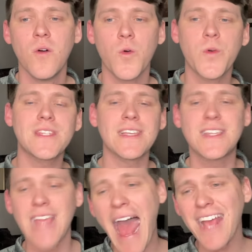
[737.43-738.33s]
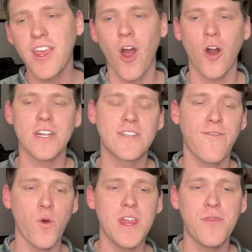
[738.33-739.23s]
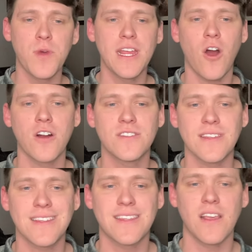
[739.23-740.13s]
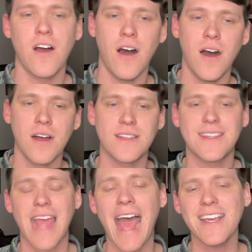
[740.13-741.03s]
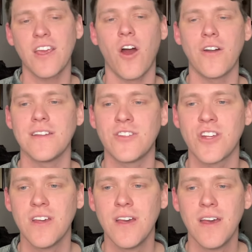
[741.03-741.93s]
with the sack yardage, 43 yards sack yardage,